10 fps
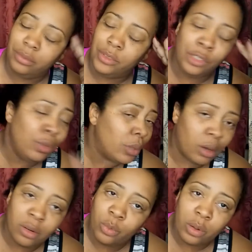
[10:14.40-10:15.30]
You the
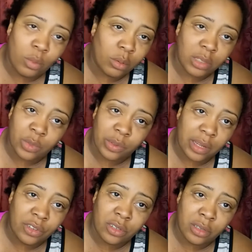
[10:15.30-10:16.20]
only one want this
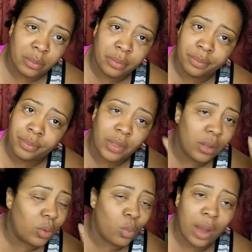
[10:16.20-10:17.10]
relationship.
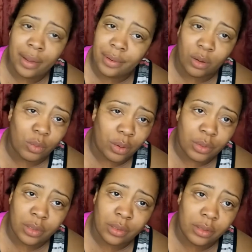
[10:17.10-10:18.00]
Juan don't want
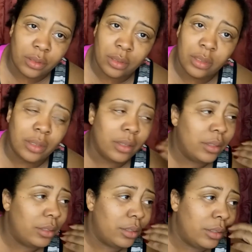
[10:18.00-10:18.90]
it.
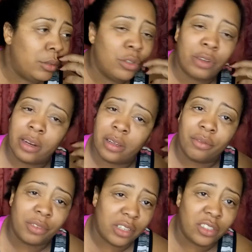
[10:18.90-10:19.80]
You trying to
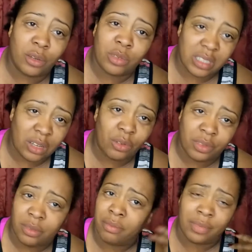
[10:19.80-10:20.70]
convince yourself
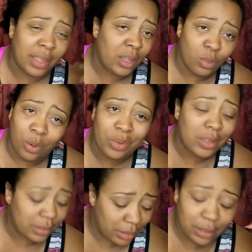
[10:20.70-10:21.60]
that he want it.
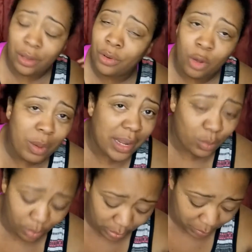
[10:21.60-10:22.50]
Don't nobody
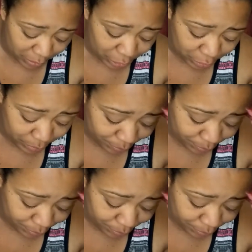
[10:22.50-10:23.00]
want it but you.